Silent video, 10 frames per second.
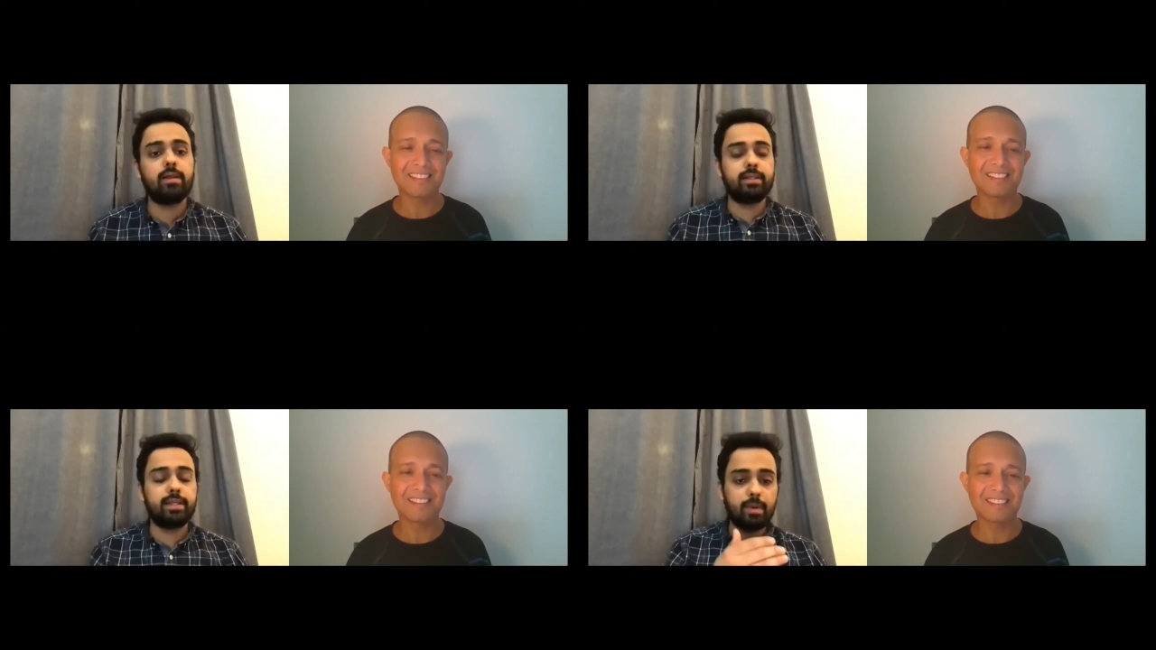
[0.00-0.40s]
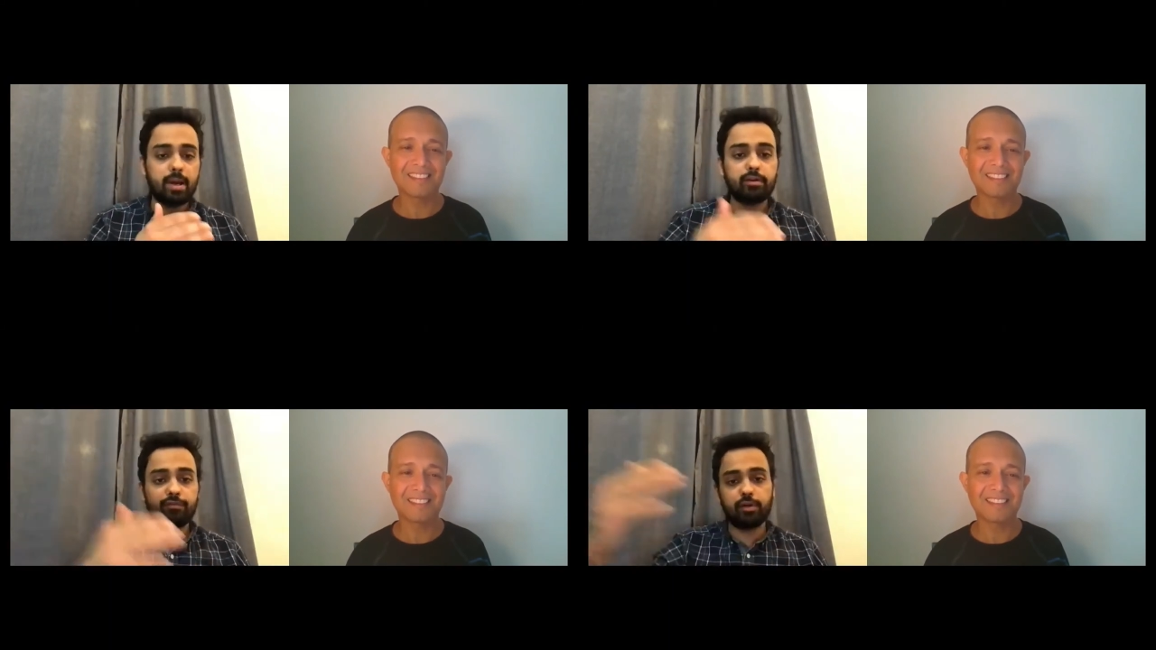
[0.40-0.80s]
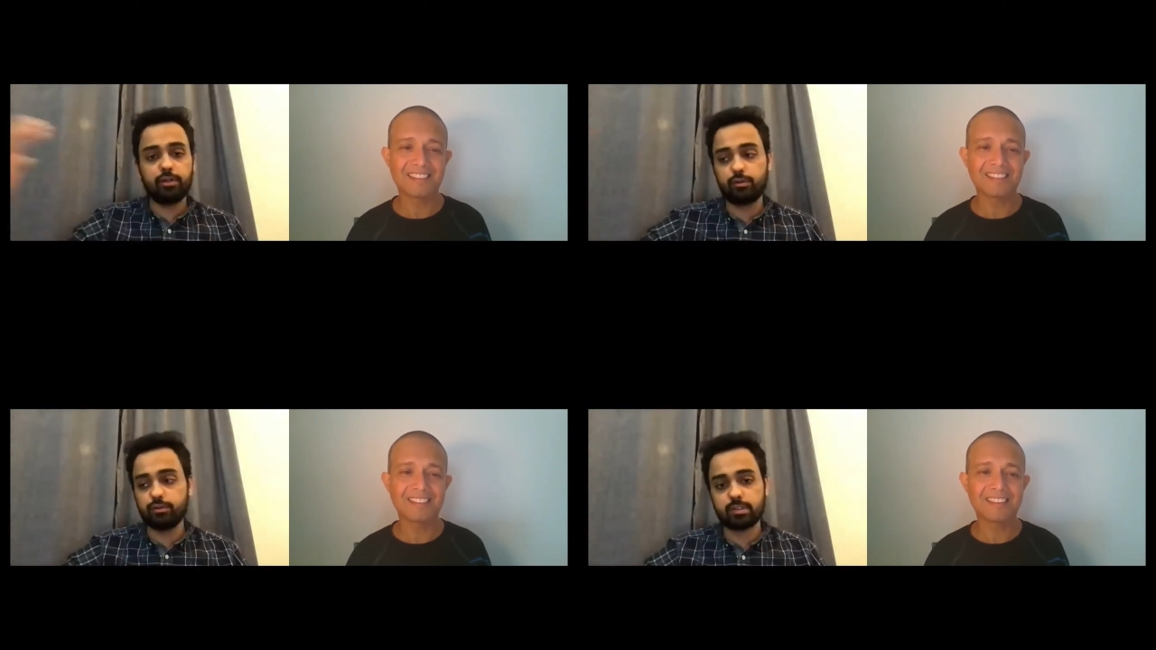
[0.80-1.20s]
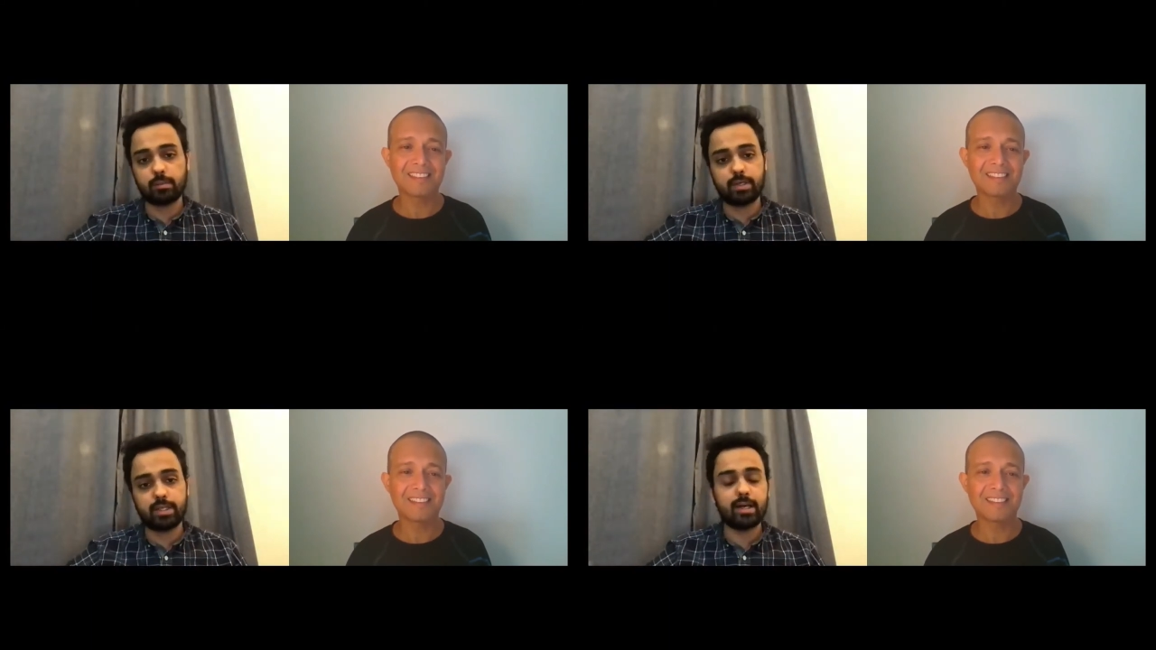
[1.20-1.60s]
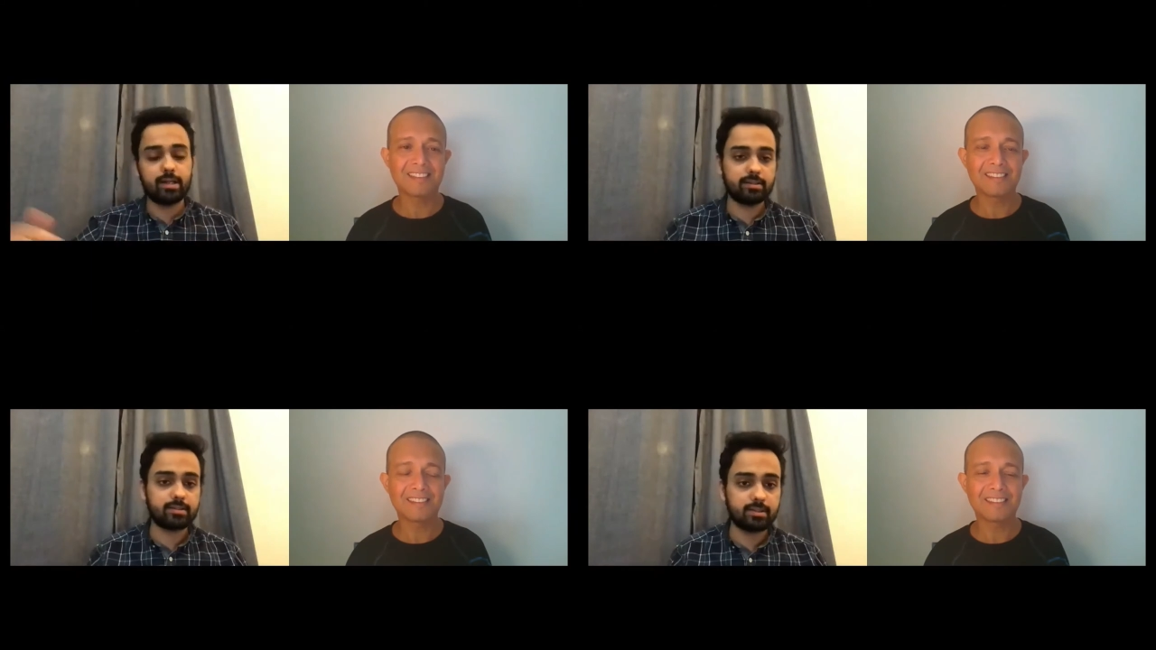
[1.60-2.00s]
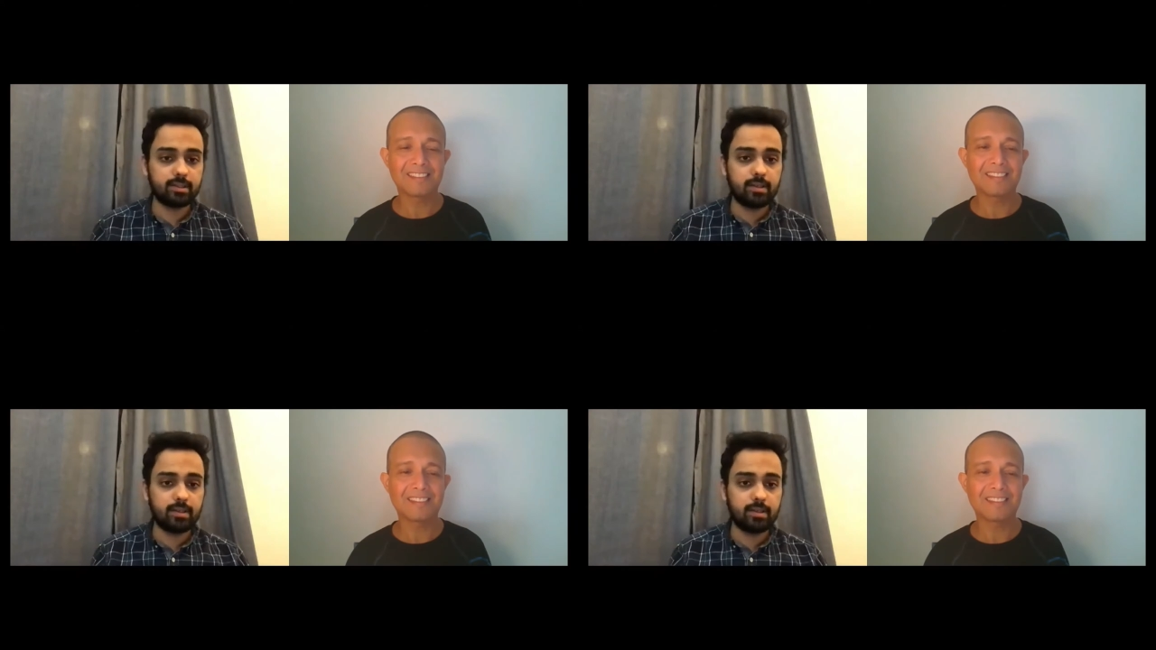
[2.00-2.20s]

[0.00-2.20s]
Speaker 1: They might refer you to somebody else.